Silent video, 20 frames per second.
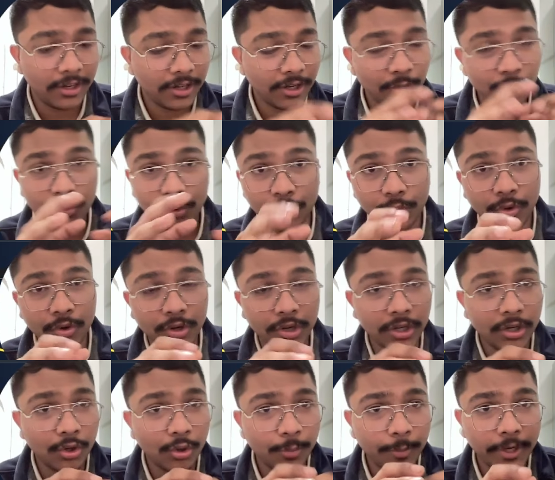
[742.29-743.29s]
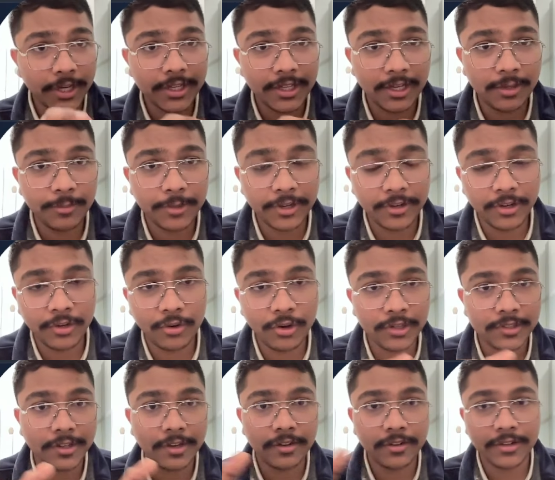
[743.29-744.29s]
how open telemetry logs
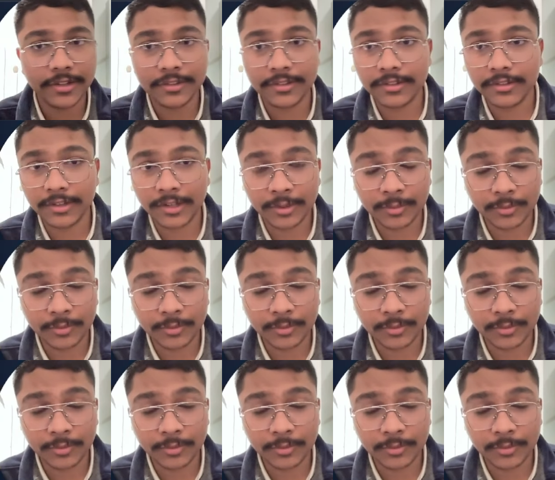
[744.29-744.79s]
and traces are